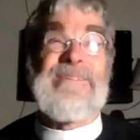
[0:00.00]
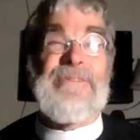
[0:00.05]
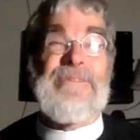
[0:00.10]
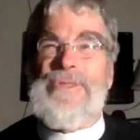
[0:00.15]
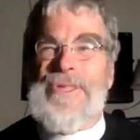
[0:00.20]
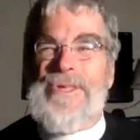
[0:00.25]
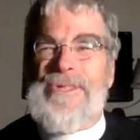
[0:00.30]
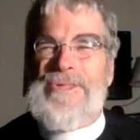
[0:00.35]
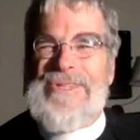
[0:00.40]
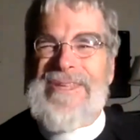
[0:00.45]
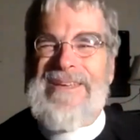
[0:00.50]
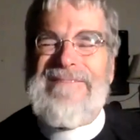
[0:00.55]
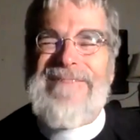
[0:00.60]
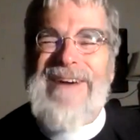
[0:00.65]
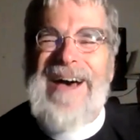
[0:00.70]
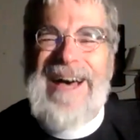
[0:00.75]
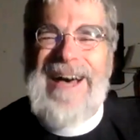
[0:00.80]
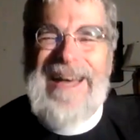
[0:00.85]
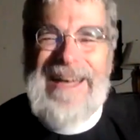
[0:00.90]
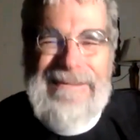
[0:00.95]

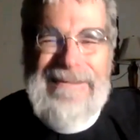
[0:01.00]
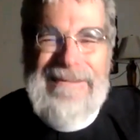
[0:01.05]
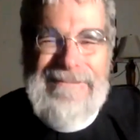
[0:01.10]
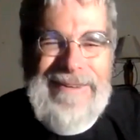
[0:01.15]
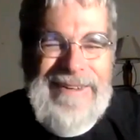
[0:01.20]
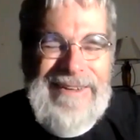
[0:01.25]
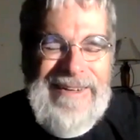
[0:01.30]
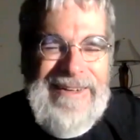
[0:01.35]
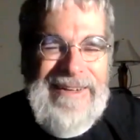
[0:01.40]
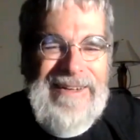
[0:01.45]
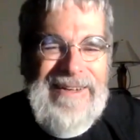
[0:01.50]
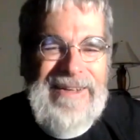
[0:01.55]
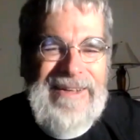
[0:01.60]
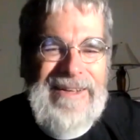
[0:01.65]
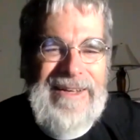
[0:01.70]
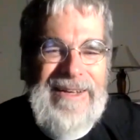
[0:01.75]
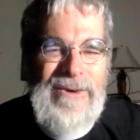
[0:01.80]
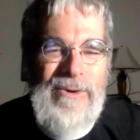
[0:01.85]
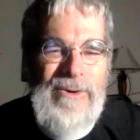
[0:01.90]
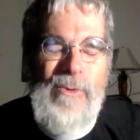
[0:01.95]
65,
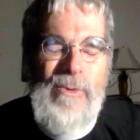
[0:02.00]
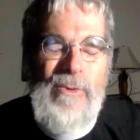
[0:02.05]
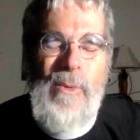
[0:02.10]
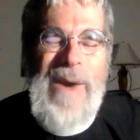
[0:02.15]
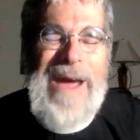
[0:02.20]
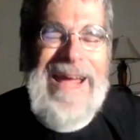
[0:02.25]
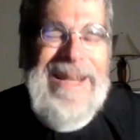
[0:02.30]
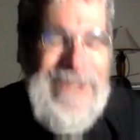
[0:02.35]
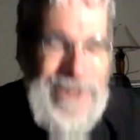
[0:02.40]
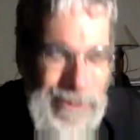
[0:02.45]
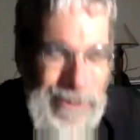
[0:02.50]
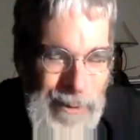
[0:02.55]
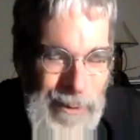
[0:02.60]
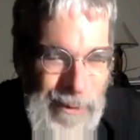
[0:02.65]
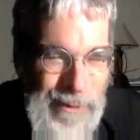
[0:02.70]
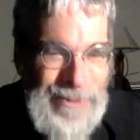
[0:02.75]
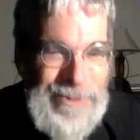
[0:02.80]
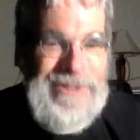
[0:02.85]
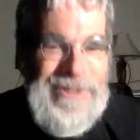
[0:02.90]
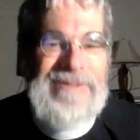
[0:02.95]
way too
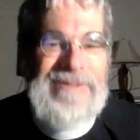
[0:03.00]
old.